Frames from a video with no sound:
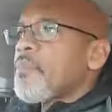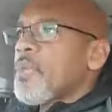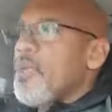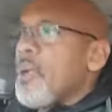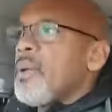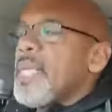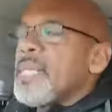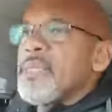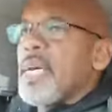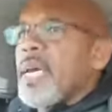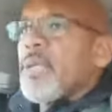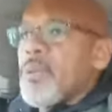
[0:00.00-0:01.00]
you know, let's
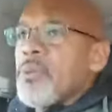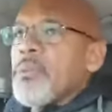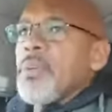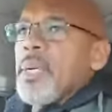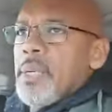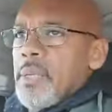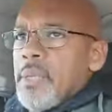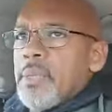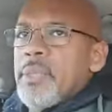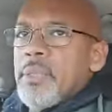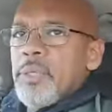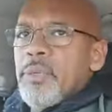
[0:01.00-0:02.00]
say you
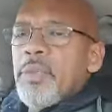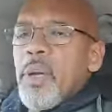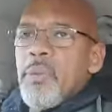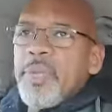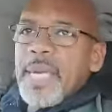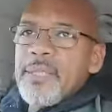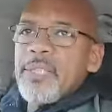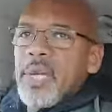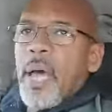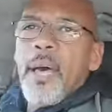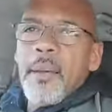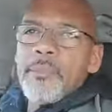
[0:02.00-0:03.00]
you know that
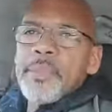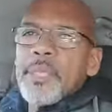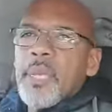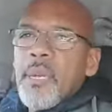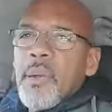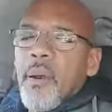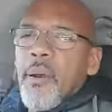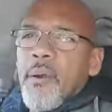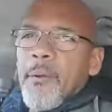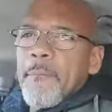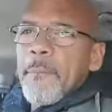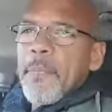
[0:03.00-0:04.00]
jobs
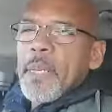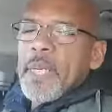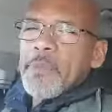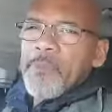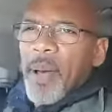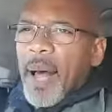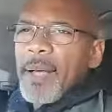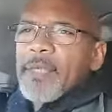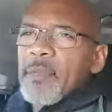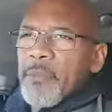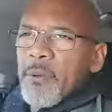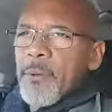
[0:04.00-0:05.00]
are, it's
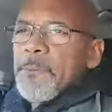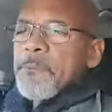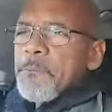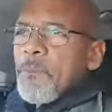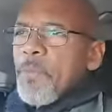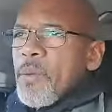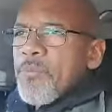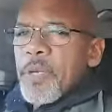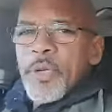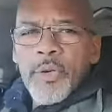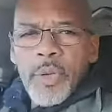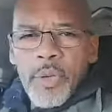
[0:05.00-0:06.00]
possible for
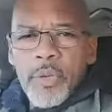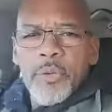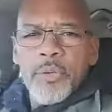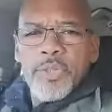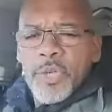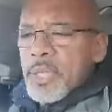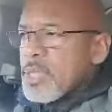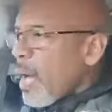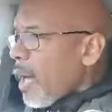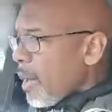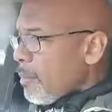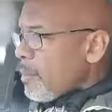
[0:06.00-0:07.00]
you to lose your
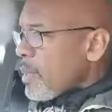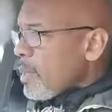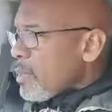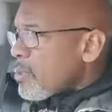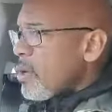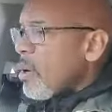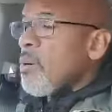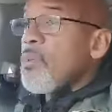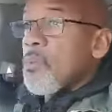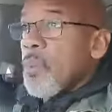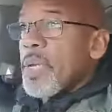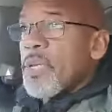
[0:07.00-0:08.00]
job. So
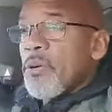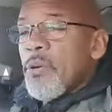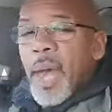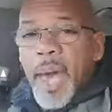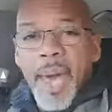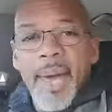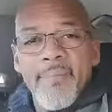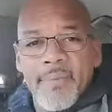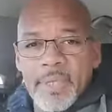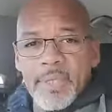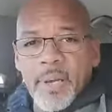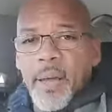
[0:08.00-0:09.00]
when you have
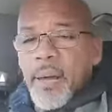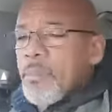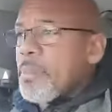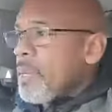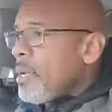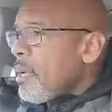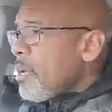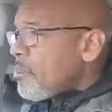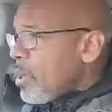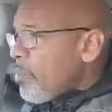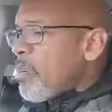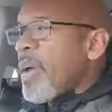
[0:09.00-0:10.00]
a job,
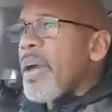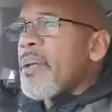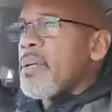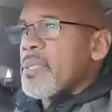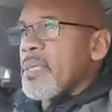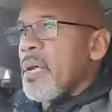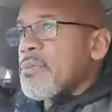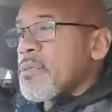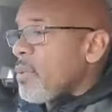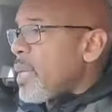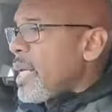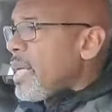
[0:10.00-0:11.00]
prepare yourself
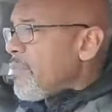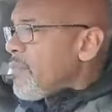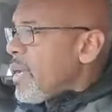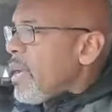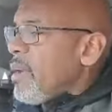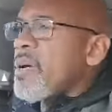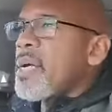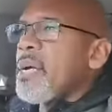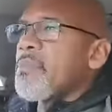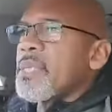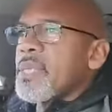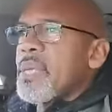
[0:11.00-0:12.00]
so that if there ever
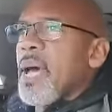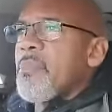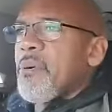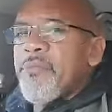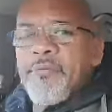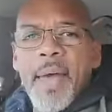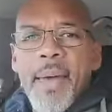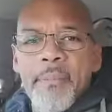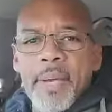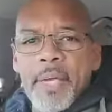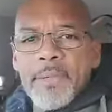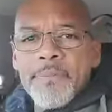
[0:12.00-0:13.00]
comes a time of
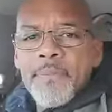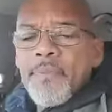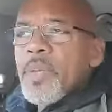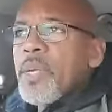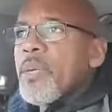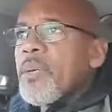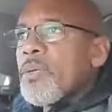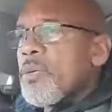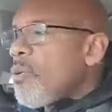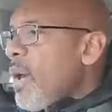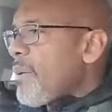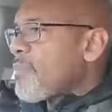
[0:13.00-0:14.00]
famine,
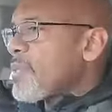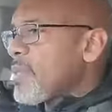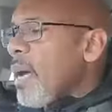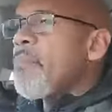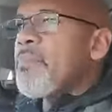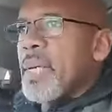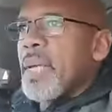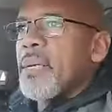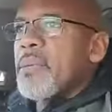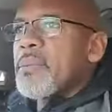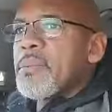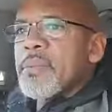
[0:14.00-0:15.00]
you have
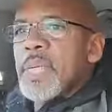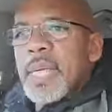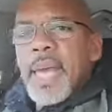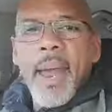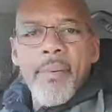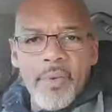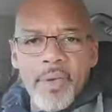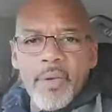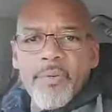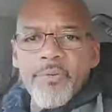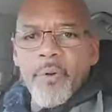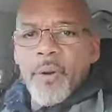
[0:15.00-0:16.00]
something to carry
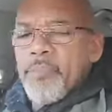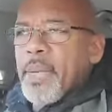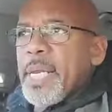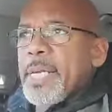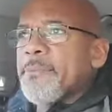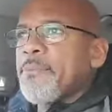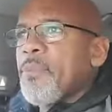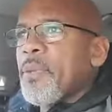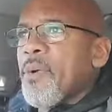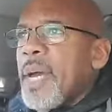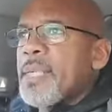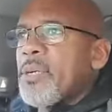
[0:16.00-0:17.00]
you for a minute,
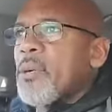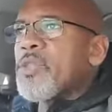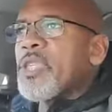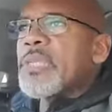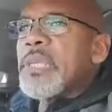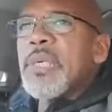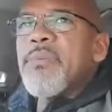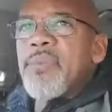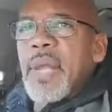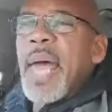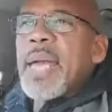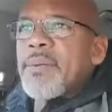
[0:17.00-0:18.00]
right? Don't just live
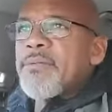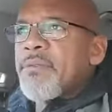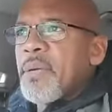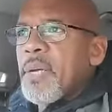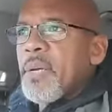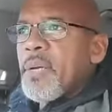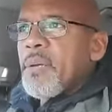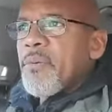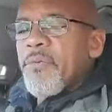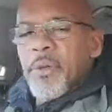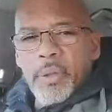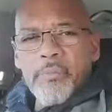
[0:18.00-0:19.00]
life
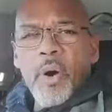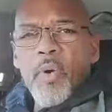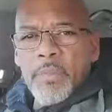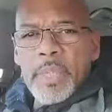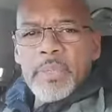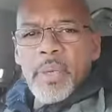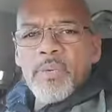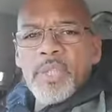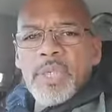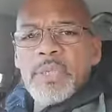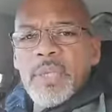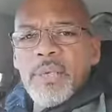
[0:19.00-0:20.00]
for the moment. Don't
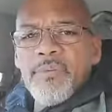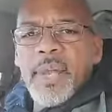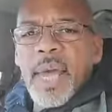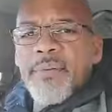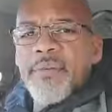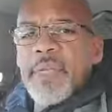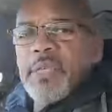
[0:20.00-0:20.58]
just live life in